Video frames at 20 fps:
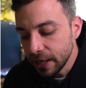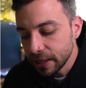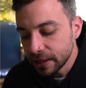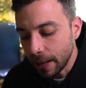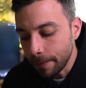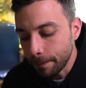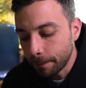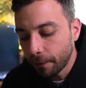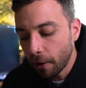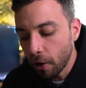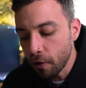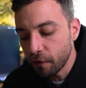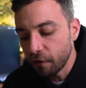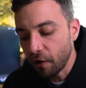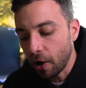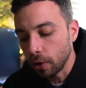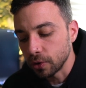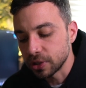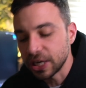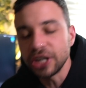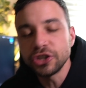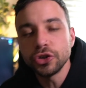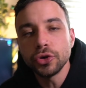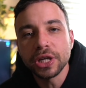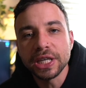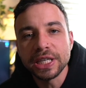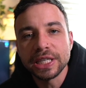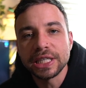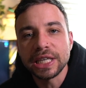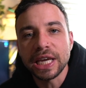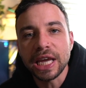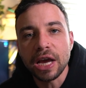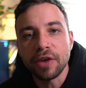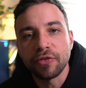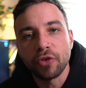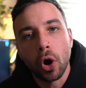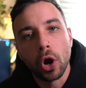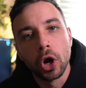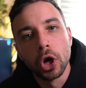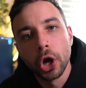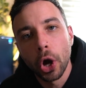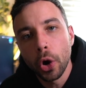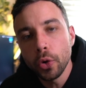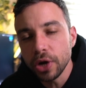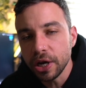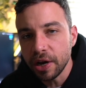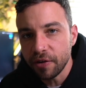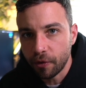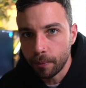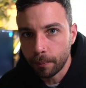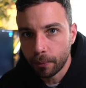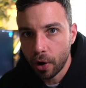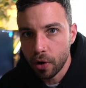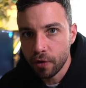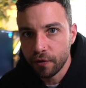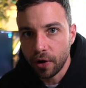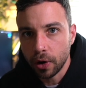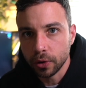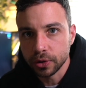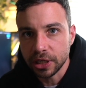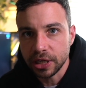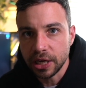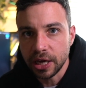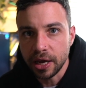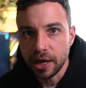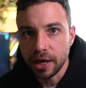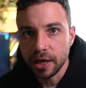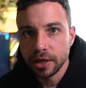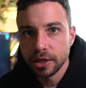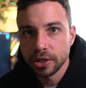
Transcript: Then profiles, as you can see, I've got a load of different profiles in here.